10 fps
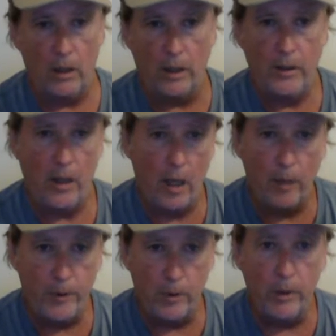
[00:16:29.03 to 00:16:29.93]
not to
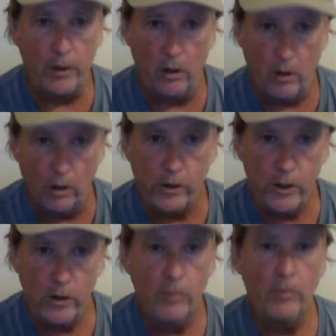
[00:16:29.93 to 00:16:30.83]
help you, but to
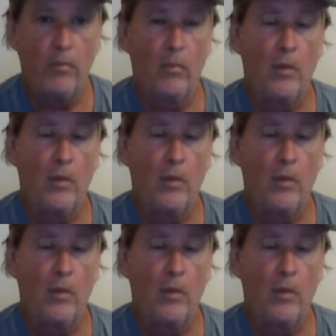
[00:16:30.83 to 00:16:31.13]
hurt you,